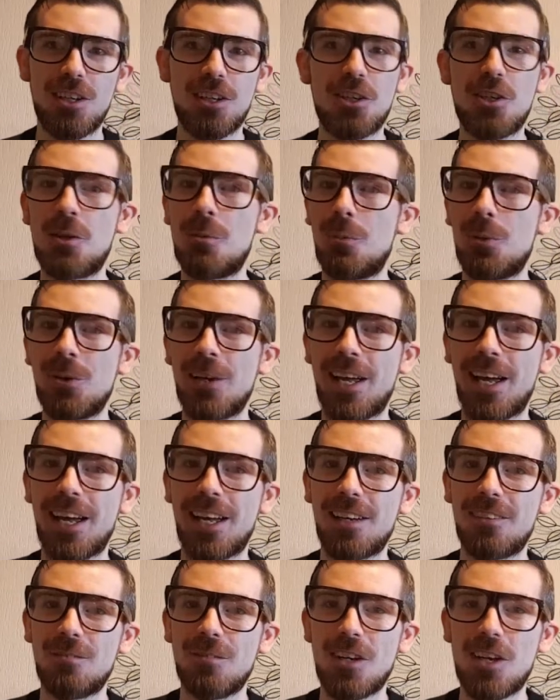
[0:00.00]

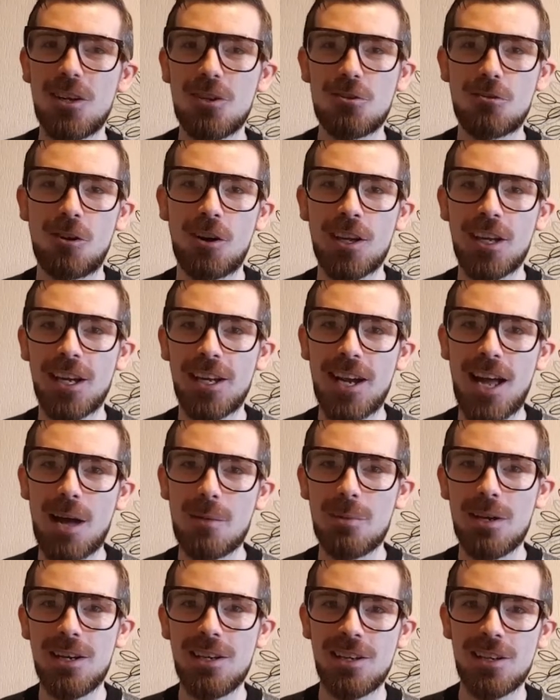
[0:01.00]
Community, trying a
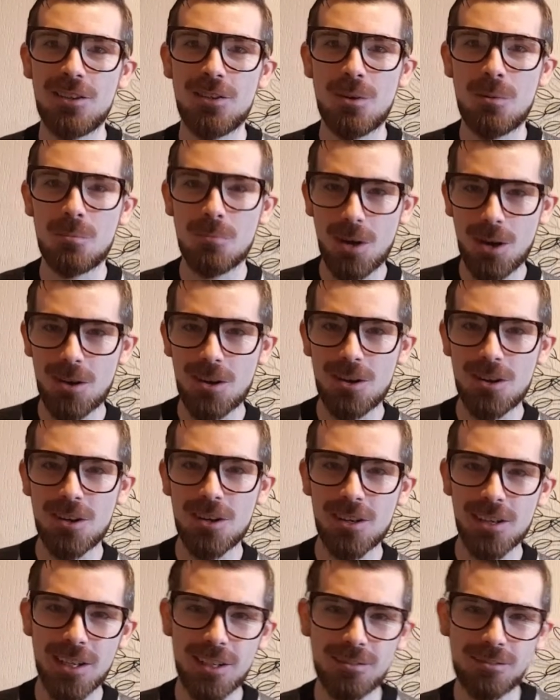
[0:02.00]
bit in the
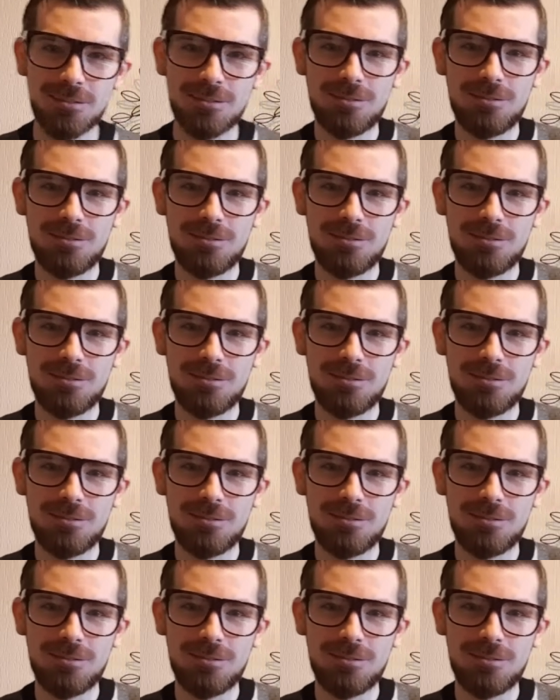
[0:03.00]
morning.